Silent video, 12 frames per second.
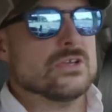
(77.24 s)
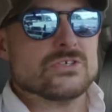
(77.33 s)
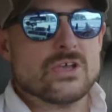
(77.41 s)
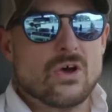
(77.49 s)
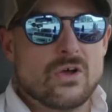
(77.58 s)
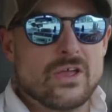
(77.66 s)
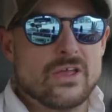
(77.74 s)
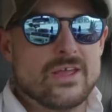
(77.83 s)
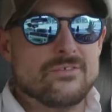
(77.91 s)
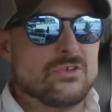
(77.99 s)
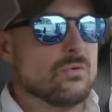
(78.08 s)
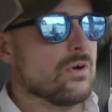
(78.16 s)
So
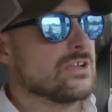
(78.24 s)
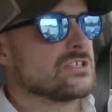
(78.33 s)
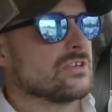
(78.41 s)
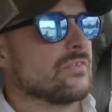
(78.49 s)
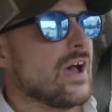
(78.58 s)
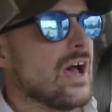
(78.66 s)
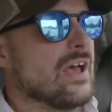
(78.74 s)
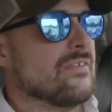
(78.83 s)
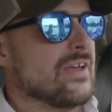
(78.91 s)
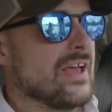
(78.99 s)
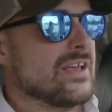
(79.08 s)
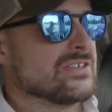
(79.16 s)
if you want to survive
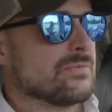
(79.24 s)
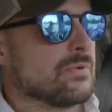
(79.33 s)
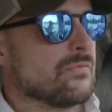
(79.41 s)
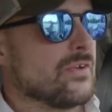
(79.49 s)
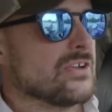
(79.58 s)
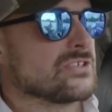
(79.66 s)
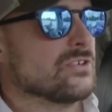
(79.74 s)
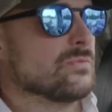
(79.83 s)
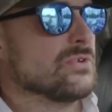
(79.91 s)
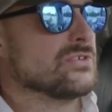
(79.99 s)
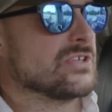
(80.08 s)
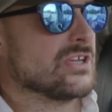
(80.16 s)
as a professional
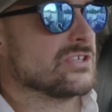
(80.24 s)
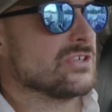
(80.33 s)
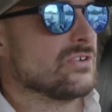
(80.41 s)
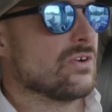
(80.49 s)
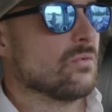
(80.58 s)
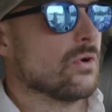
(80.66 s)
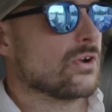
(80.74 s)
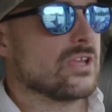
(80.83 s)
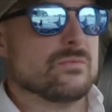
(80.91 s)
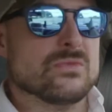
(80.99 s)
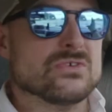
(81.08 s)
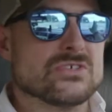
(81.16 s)
musician or
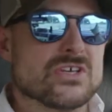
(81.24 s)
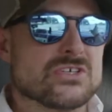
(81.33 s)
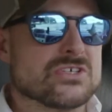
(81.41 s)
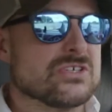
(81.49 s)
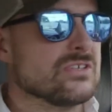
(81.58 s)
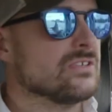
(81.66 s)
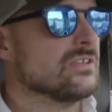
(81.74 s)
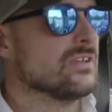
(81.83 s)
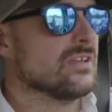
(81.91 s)
working musician,